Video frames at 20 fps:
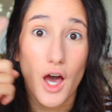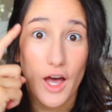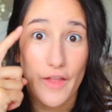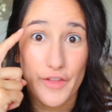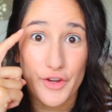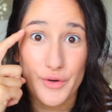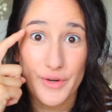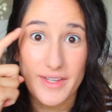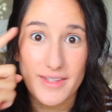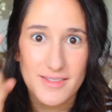
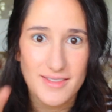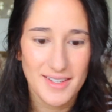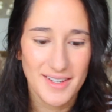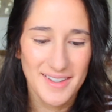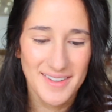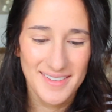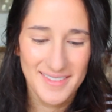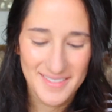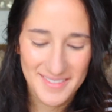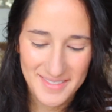on the crease.
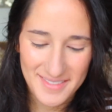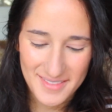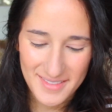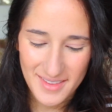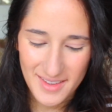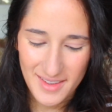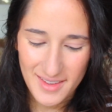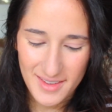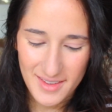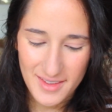
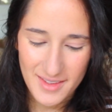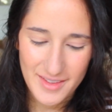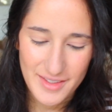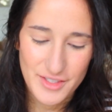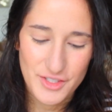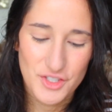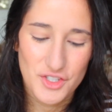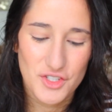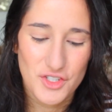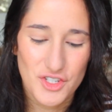
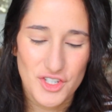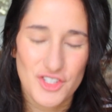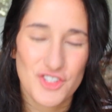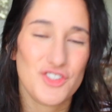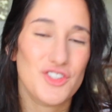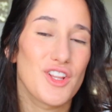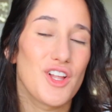Just